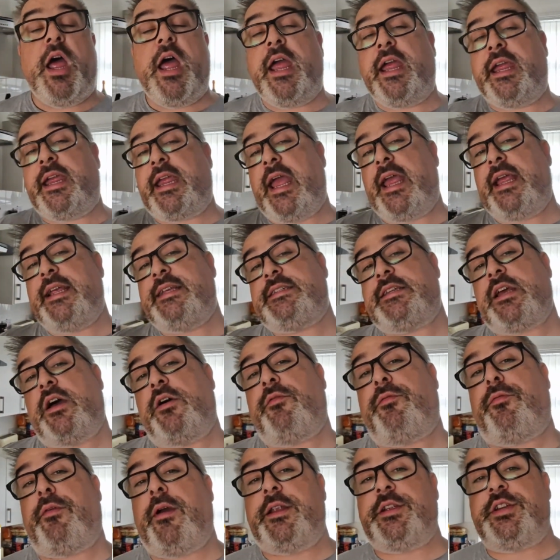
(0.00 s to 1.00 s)
Get
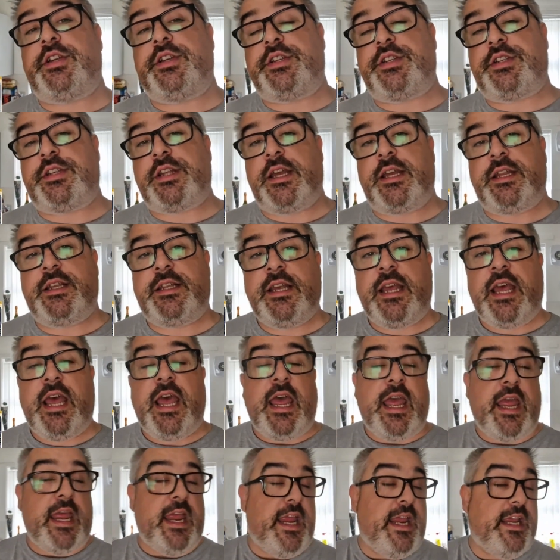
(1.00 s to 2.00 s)
yourself registered.
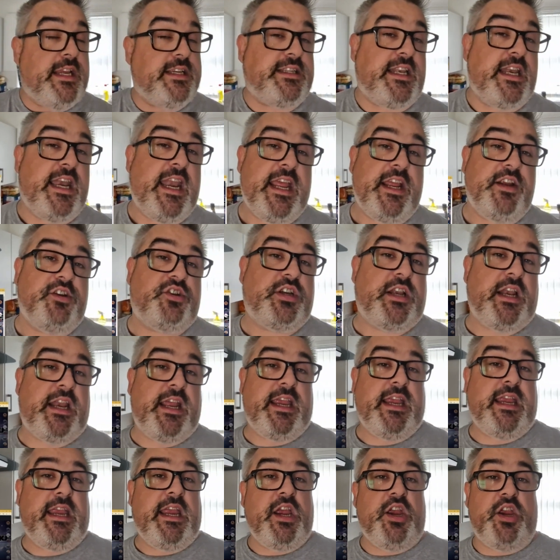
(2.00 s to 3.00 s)
It's
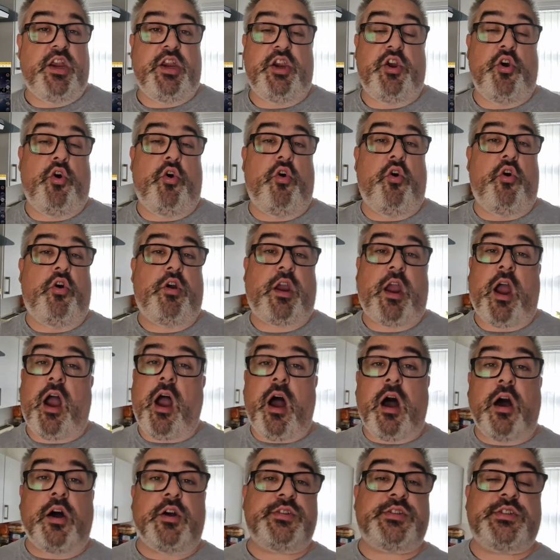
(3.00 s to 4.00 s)
literally your
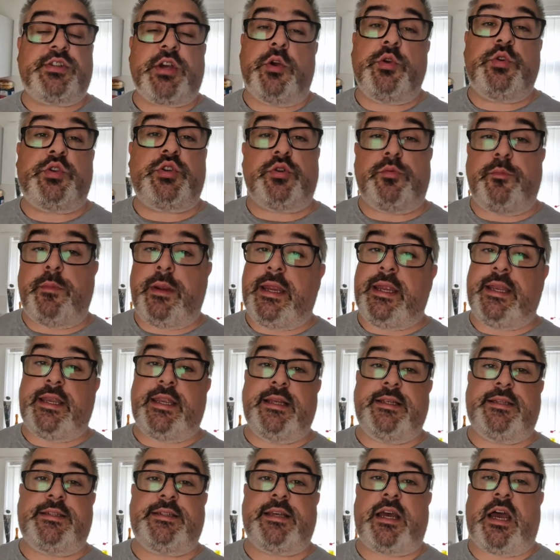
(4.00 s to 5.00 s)
car social media
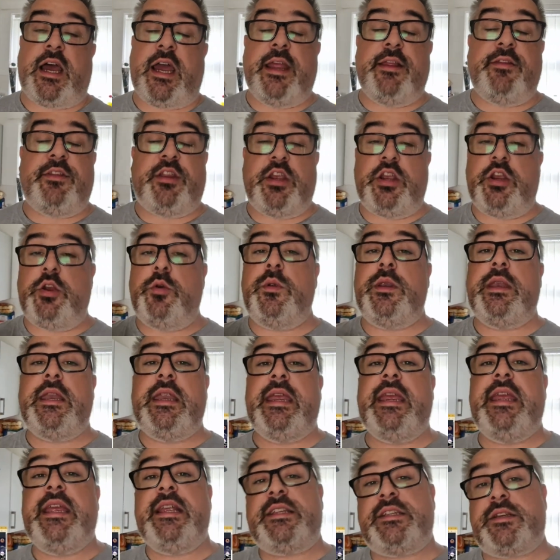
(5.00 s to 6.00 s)
site that you
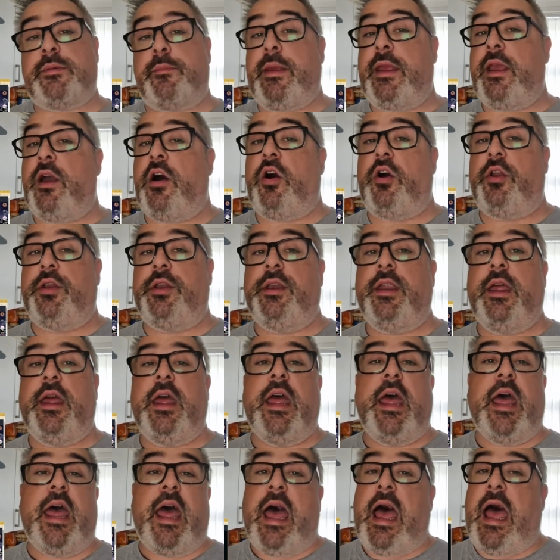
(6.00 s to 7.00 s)
need to be on,
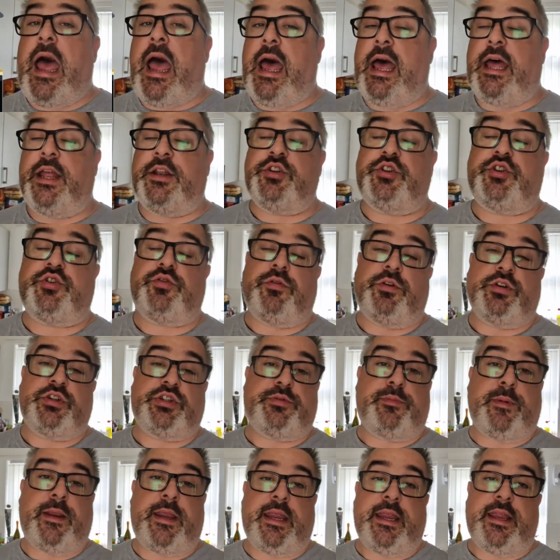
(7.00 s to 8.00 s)
and trust
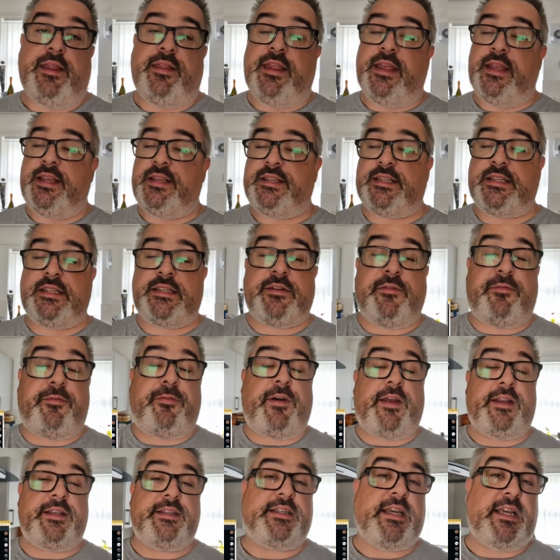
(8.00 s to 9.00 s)
me, this is a
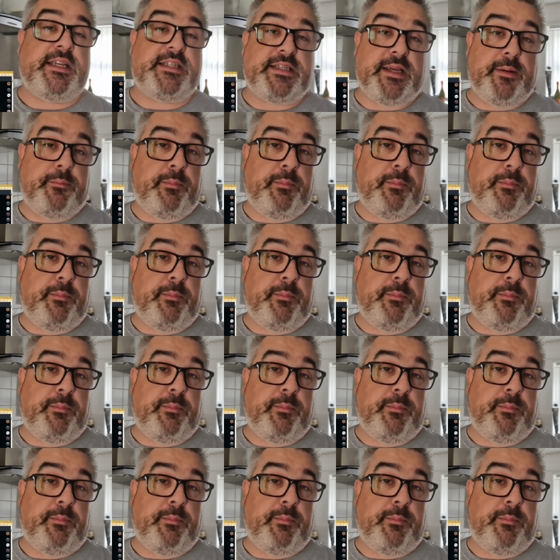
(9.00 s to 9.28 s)
fantastic